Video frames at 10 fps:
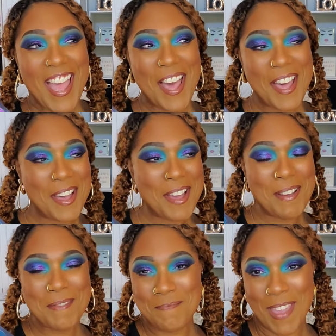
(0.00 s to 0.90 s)

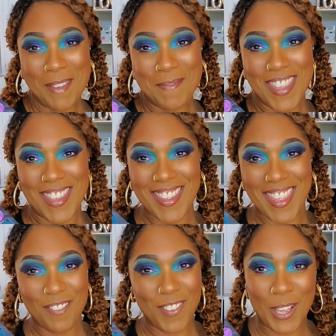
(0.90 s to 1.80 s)
Um, maybe
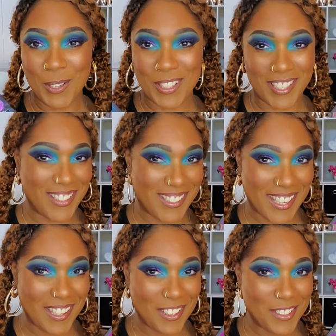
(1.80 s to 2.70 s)
if it goes on
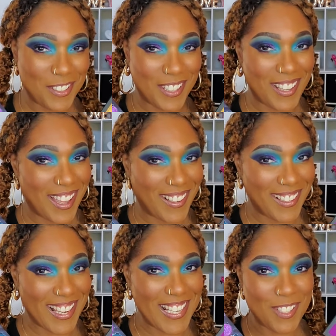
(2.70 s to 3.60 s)
sale during the
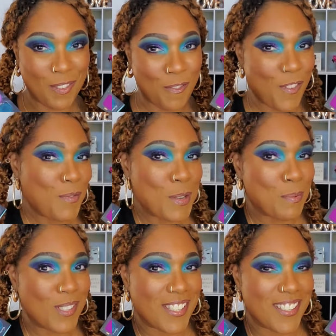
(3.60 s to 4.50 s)
holidays for fifty
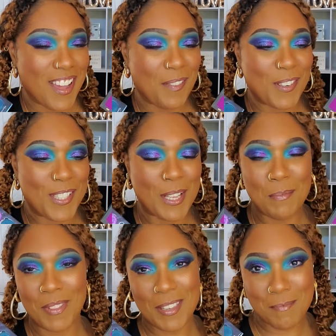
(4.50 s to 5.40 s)
percent off or
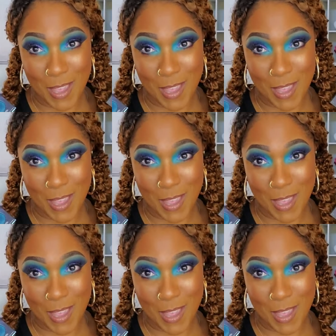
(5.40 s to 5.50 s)
something,